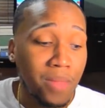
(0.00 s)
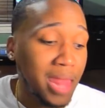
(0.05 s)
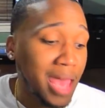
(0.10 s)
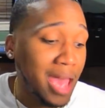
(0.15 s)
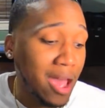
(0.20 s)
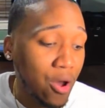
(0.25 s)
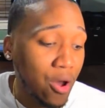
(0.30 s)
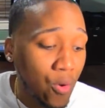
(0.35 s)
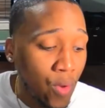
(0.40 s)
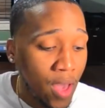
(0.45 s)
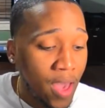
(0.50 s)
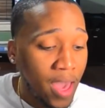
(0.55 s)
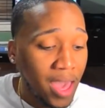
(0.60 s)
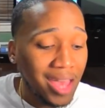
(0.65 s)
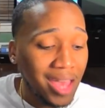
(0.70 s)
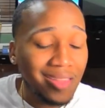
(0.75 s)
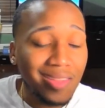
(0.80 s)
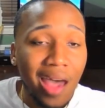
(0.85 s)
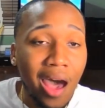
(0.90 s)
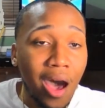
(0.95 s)
Now
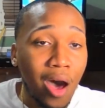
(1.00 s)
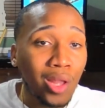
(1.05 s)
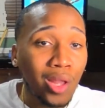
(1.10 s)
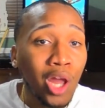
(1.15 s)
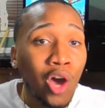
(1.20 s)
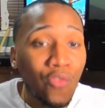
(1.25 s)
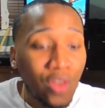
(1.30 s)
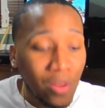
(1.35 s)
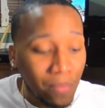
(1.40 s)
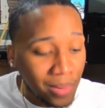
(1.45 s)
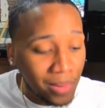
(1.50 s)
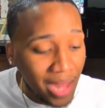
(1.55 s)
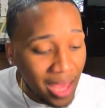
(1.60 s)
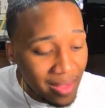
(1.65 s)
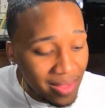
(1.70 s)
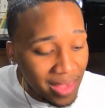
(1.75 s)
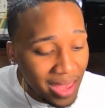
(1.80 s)
it's all over the place,